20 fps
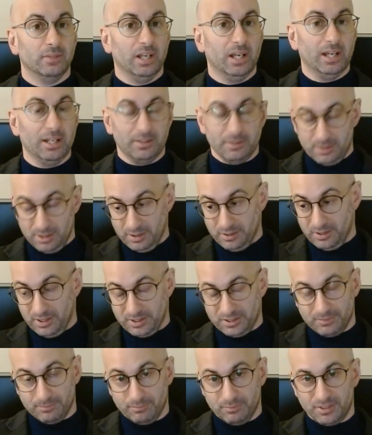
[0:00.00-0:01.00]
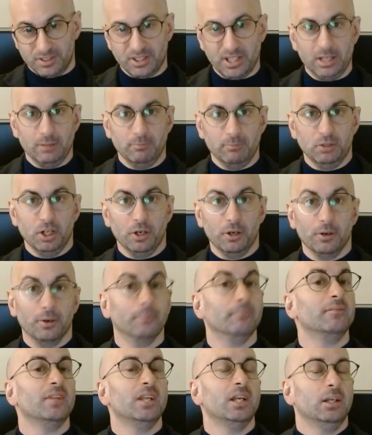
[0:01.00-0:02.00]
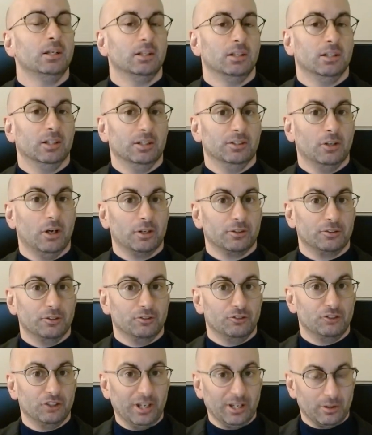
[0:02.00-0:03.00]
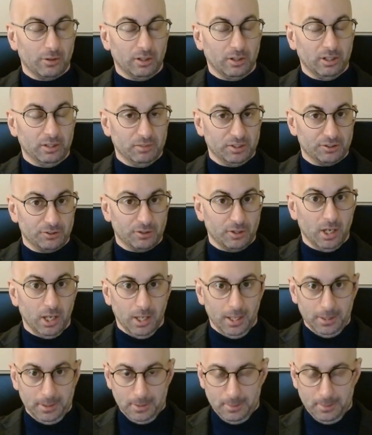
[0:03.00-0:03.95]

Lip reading: in this same year, Dr. Jekyll and Mr. Hyde.